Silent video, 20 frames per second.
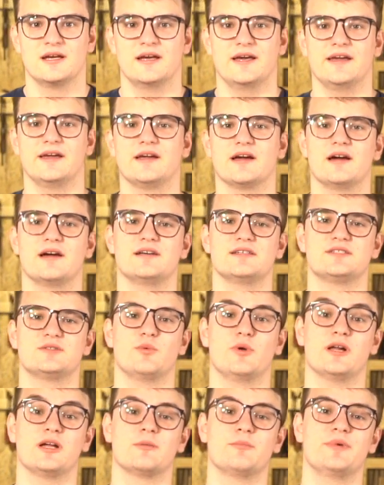Hey guys,
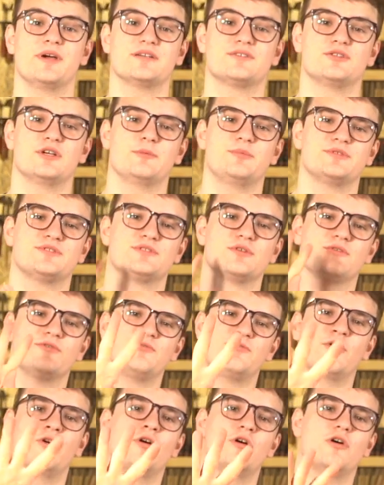welcome back to episode
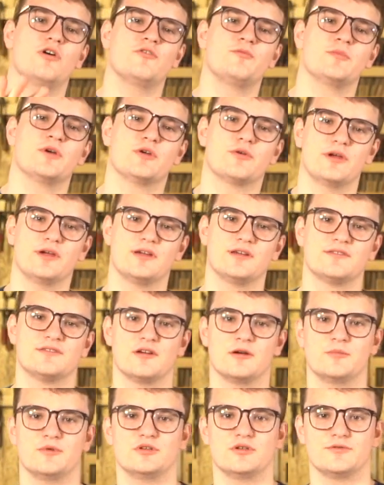4 of my Great
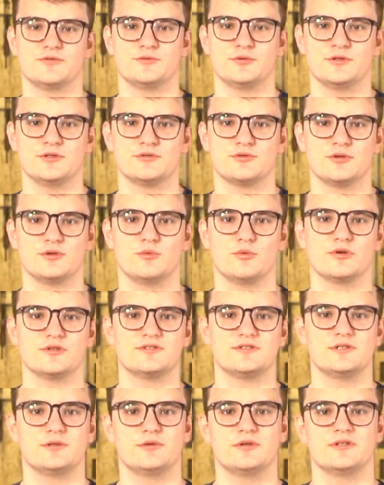Guitar Buildoff 2021
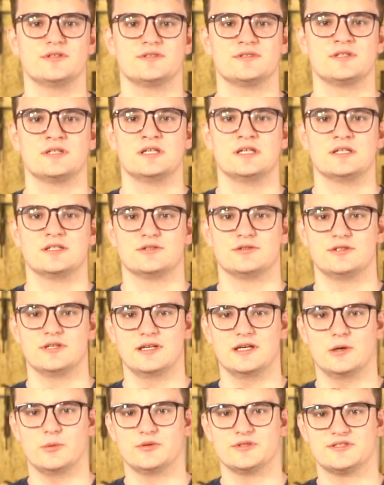series.
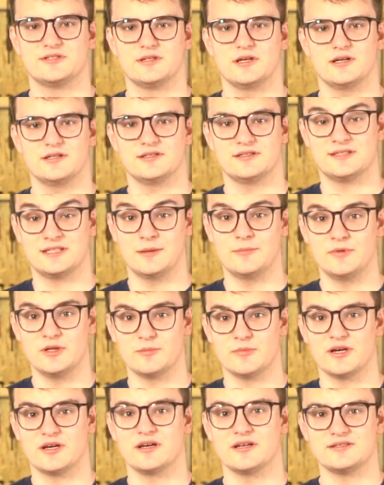Today I will start assembling
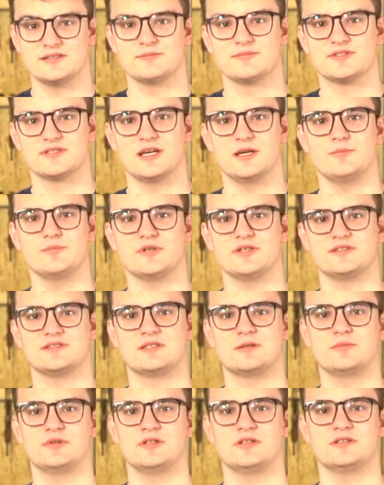my custom
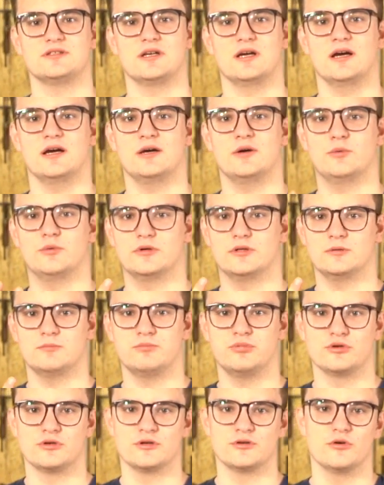Skatemaster build. I will
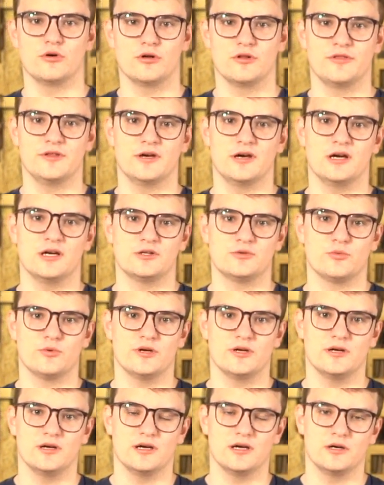put on all the
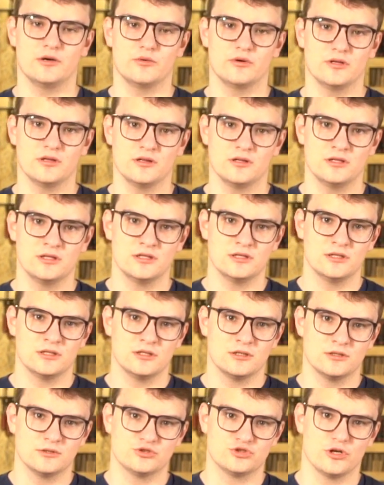hardware, I will
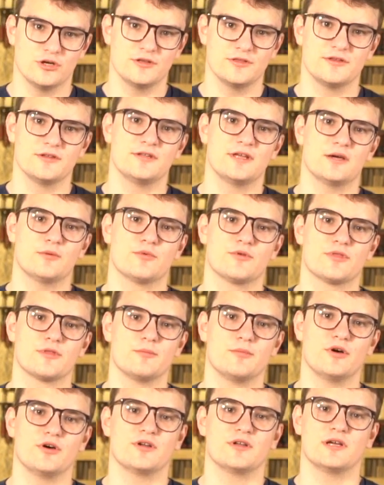join the neck with the
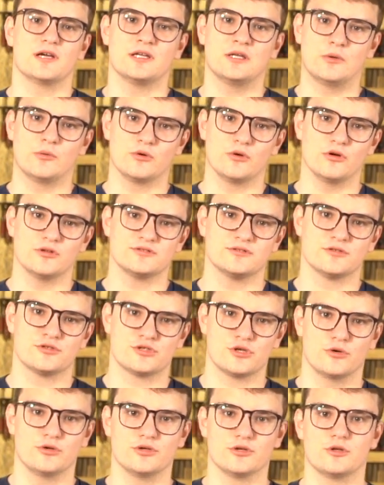body, and I will also
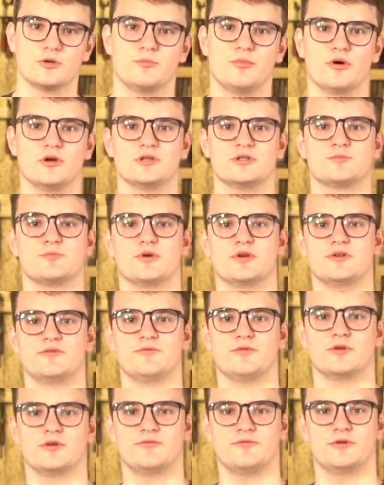show you the polished body
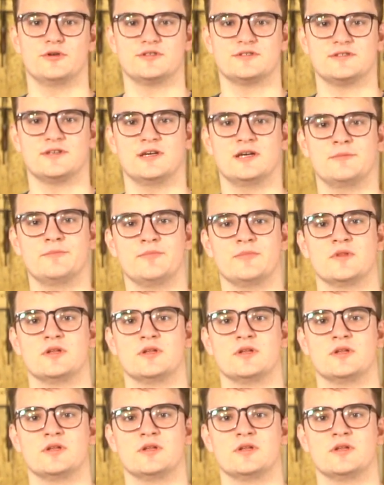for the first time.